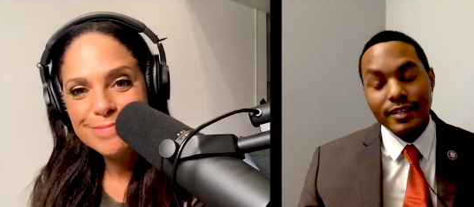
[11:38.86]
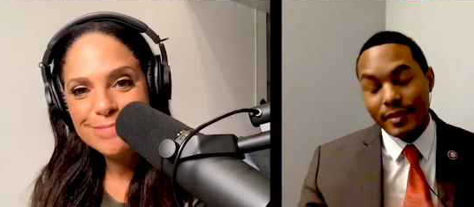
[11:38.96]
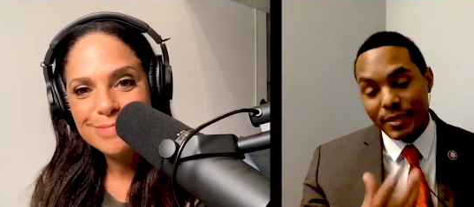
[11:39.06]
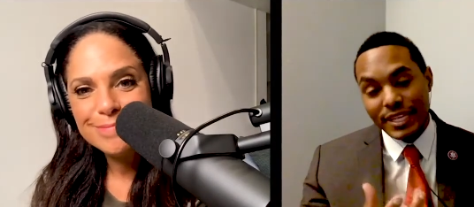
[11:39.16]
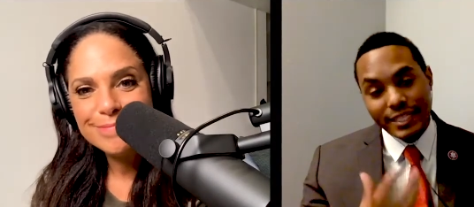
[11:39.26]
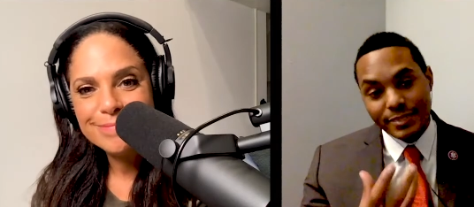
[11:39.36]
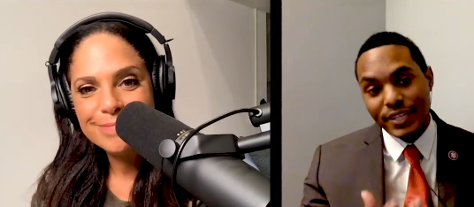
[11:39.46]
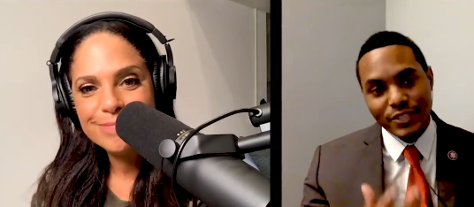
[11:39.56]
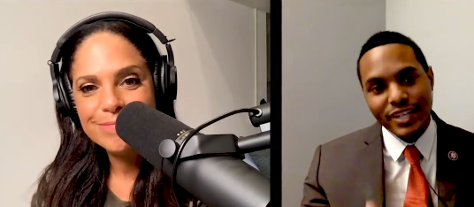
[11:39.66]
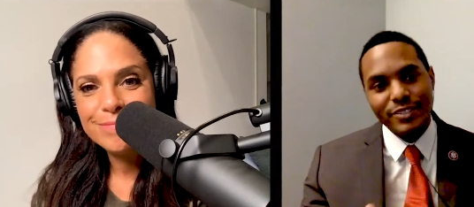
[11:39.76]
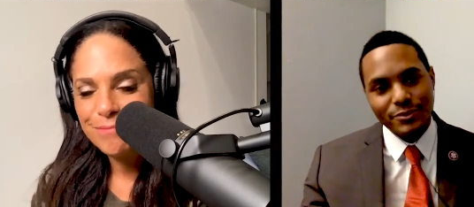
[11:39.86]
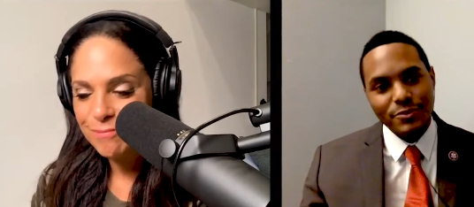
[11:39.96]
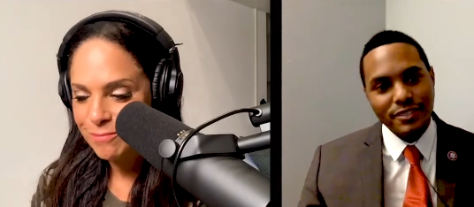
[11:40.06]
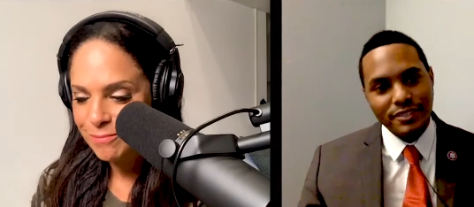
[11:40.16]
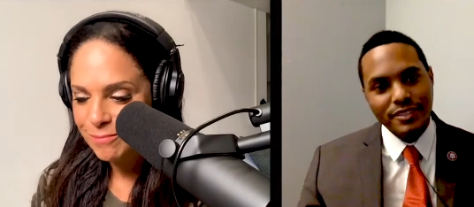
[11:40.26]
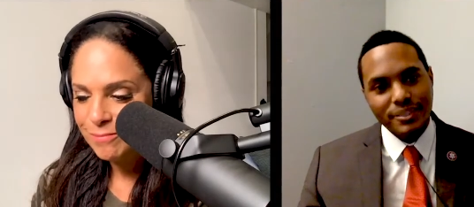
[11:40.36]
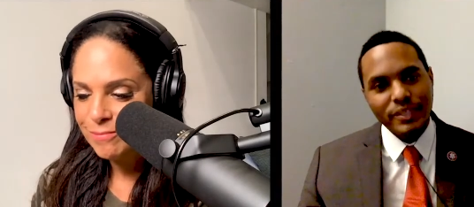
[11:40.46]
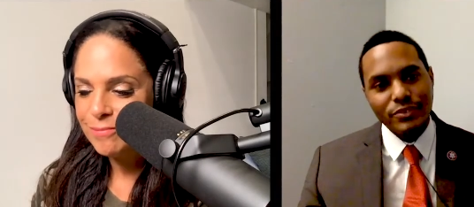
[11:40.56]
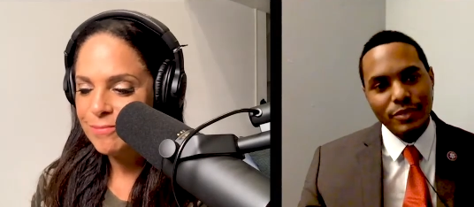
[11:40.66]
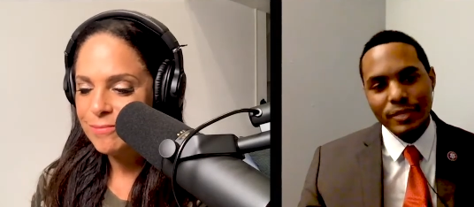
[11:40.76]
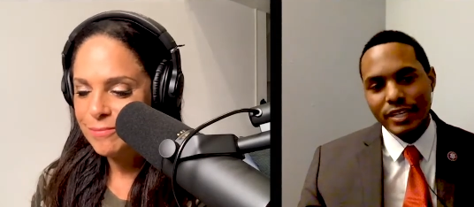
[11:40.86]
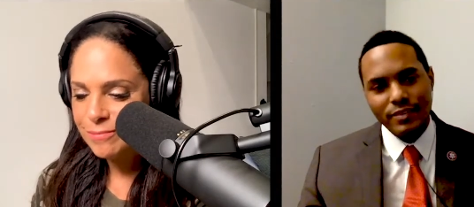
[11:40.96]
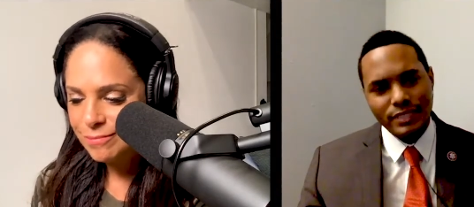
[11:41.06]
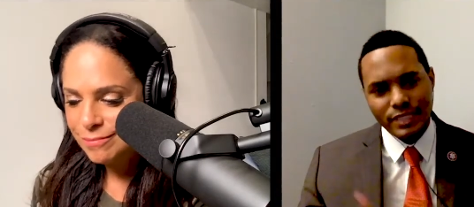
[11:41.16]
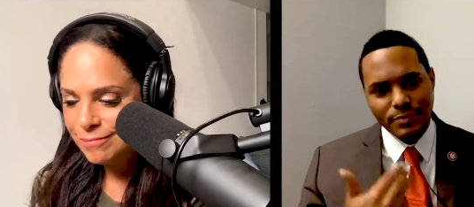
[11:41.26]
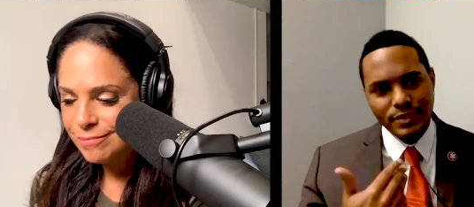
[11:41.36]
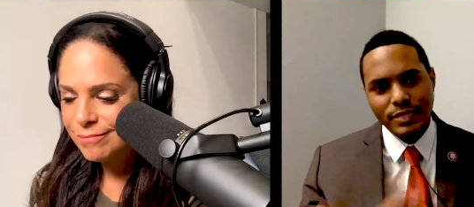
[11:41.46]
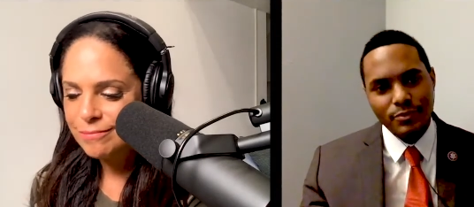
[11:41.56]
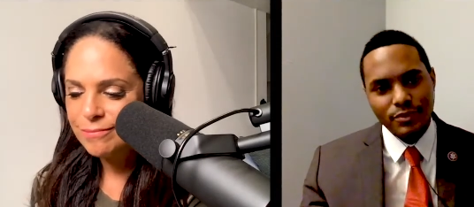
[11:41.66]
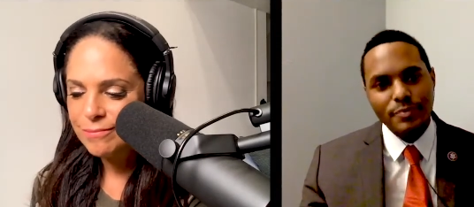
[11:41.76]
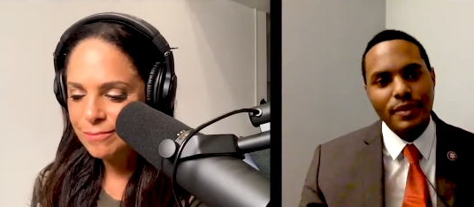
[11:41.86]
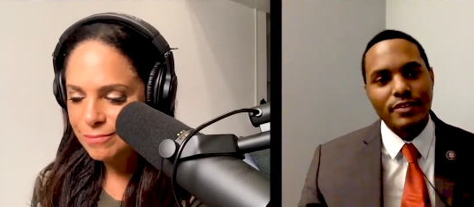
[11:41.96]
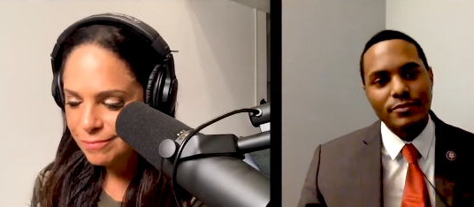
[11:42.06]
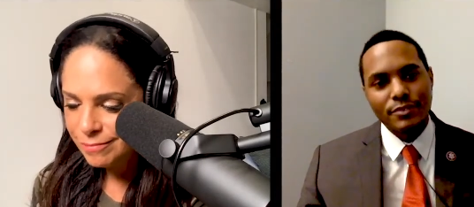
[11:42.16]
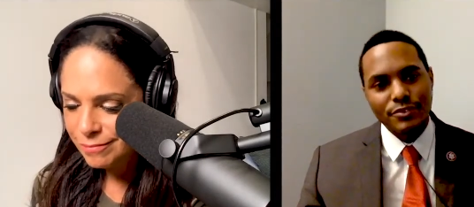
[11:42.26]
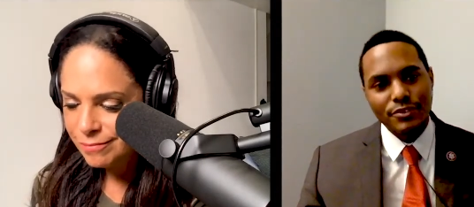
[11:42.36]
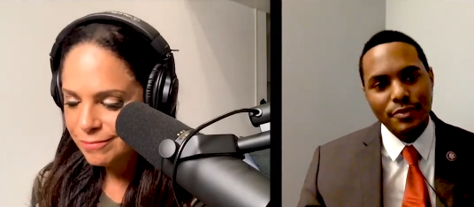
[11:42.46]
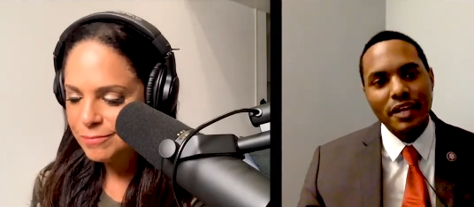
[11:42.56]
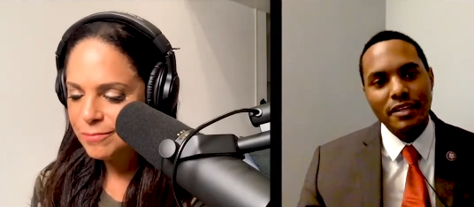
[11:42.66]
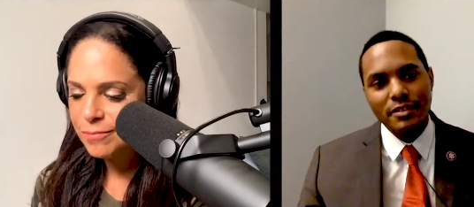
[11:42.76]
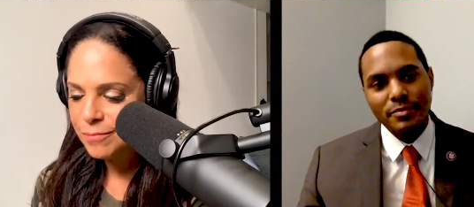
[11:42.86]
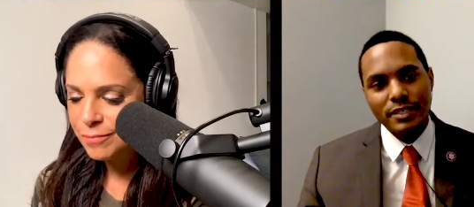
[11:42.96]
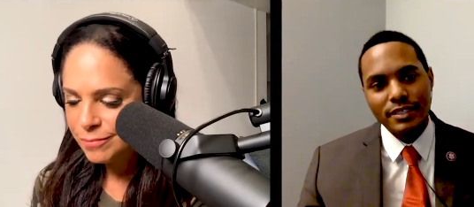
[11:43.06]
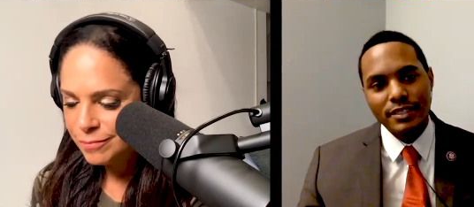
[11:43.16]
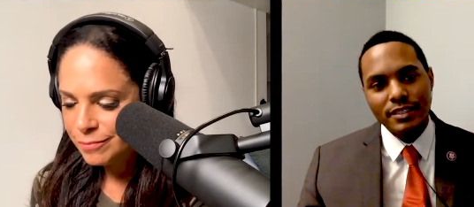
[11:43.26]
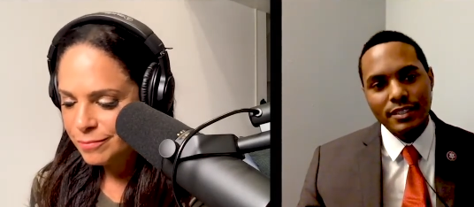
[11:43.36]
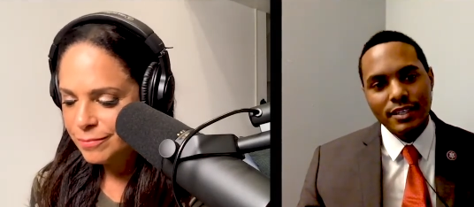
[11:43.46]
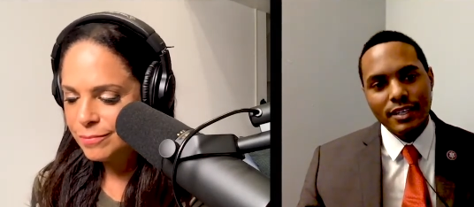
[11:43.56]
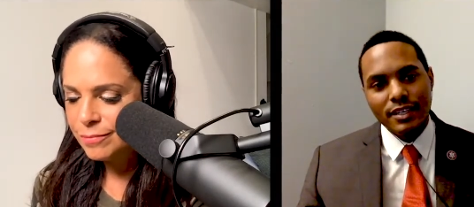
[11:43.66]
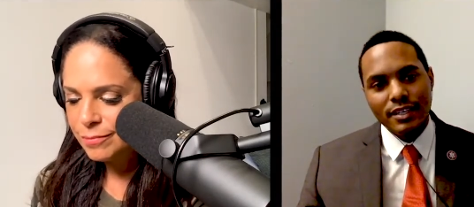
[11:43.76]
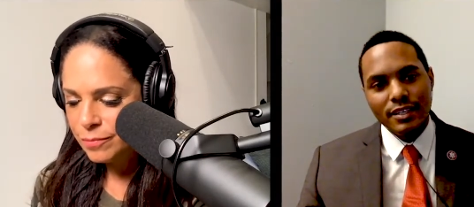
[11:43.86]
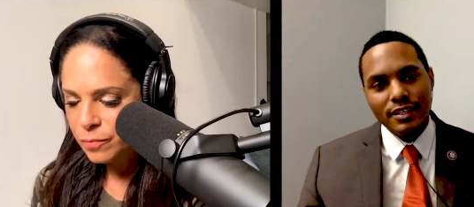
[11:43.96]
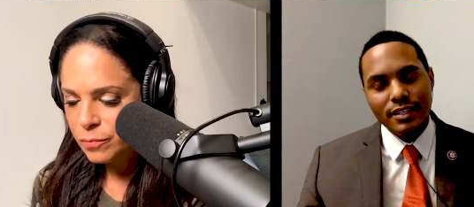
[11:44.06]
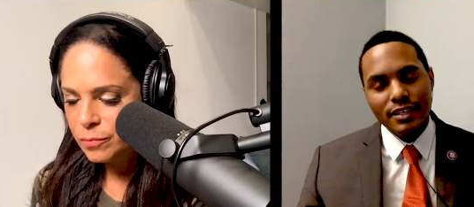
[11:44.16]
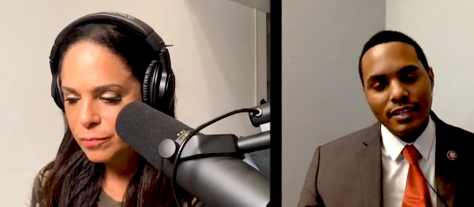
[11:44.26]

Speaker 1: mean, that's my challenge with the speech. I mean, I have deep respect for Joe Biden, but it